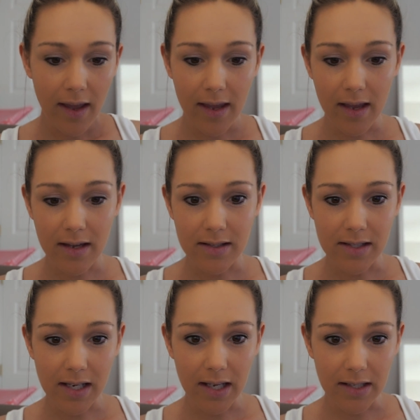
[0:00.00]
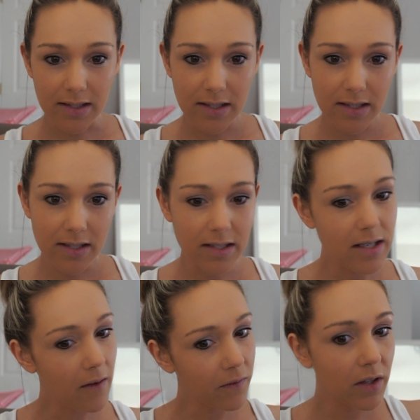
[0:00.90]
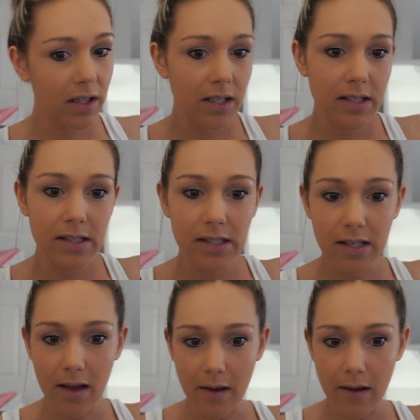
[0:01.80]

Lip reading: and it definitely is,